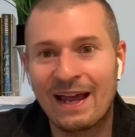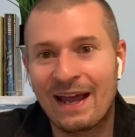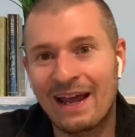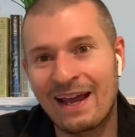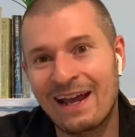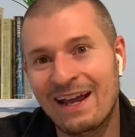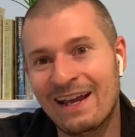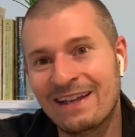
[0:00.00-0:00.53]

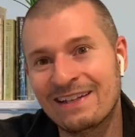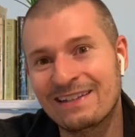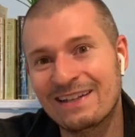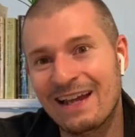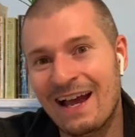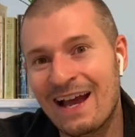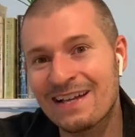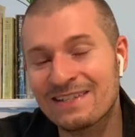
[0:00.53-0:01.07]
And
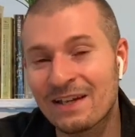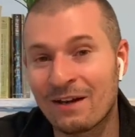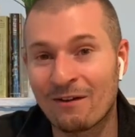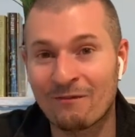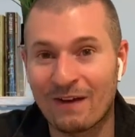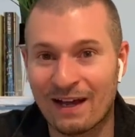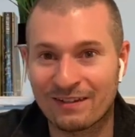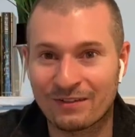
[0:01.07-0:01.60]
as an
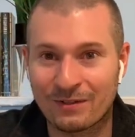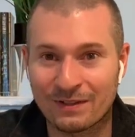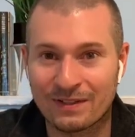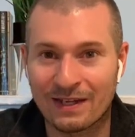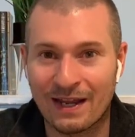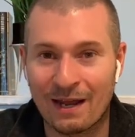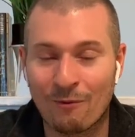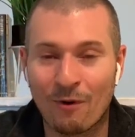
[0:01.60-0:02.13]
investor
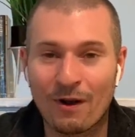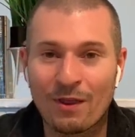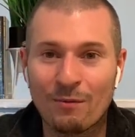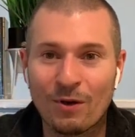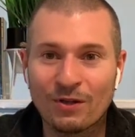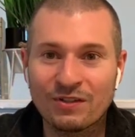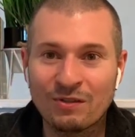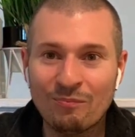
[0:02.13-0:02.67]
today, one of the
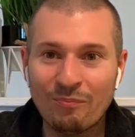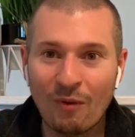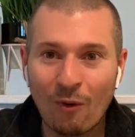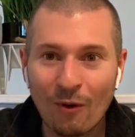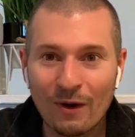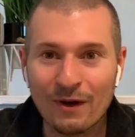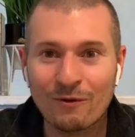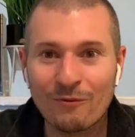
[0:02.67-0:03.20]
most
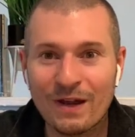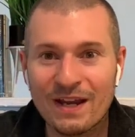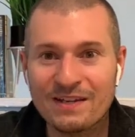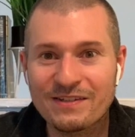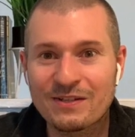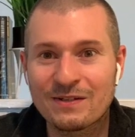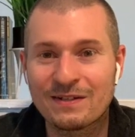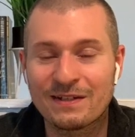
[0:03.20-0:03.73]
important ways
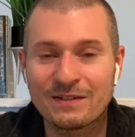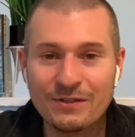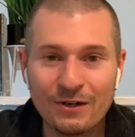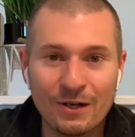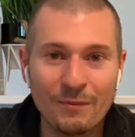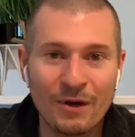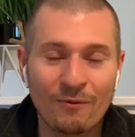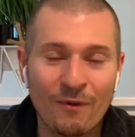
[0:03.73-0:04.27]
to
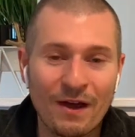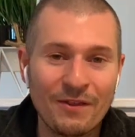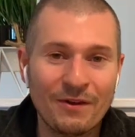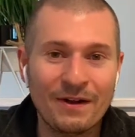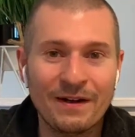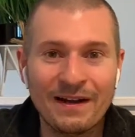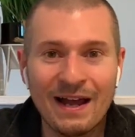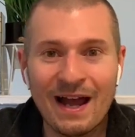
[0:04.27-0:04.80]
determine whether
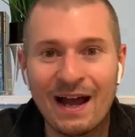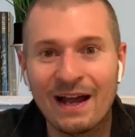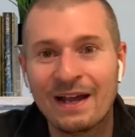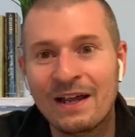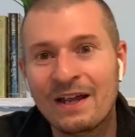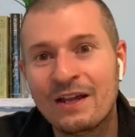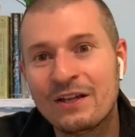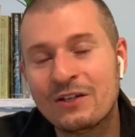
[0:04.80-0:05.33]
or not
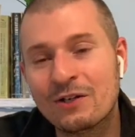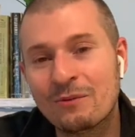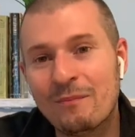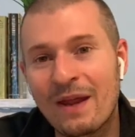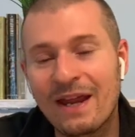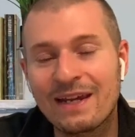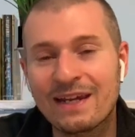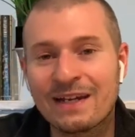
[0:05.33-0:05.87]
you're
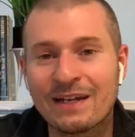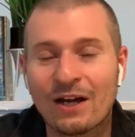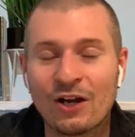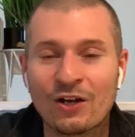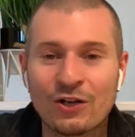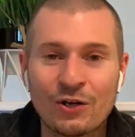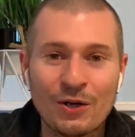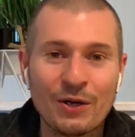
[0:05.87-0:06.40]
making a
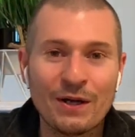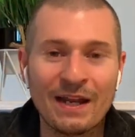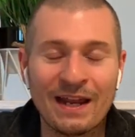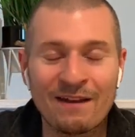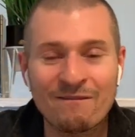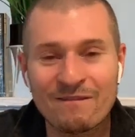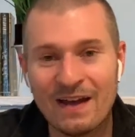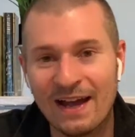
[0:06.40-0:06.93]
good
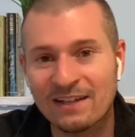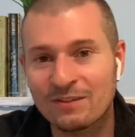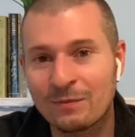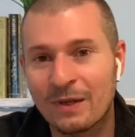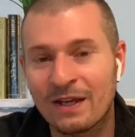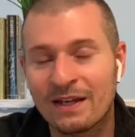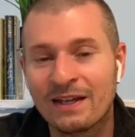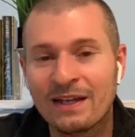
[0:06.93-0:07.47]

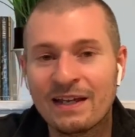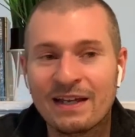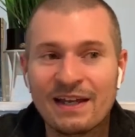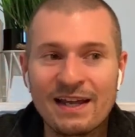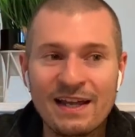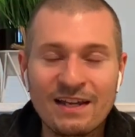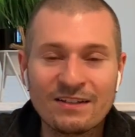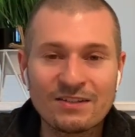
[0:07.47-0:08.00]
investment
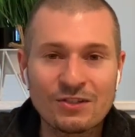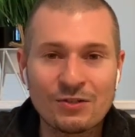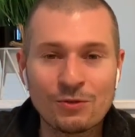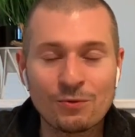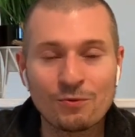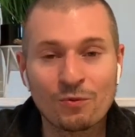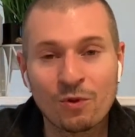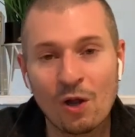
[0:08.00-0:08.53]
is
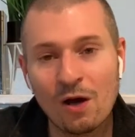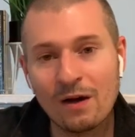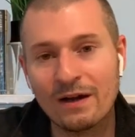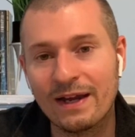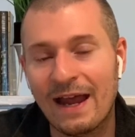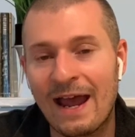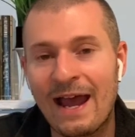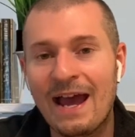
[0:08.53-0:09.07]
to look
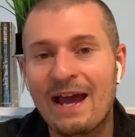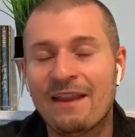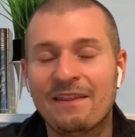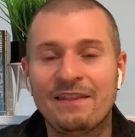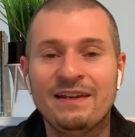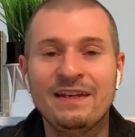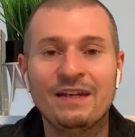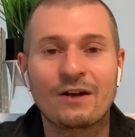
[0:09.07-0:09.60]
at
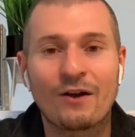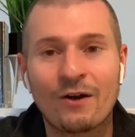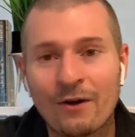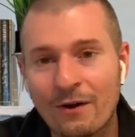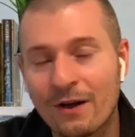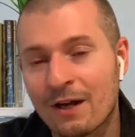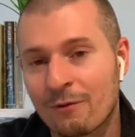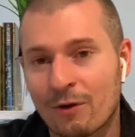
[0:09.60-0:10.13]
the
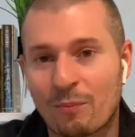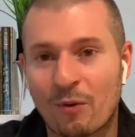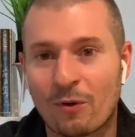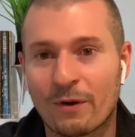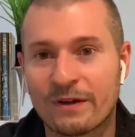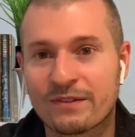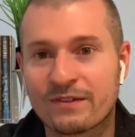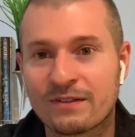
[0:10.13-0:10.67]
earning
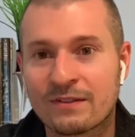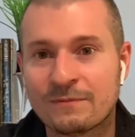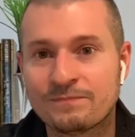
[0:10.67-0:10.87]
reports.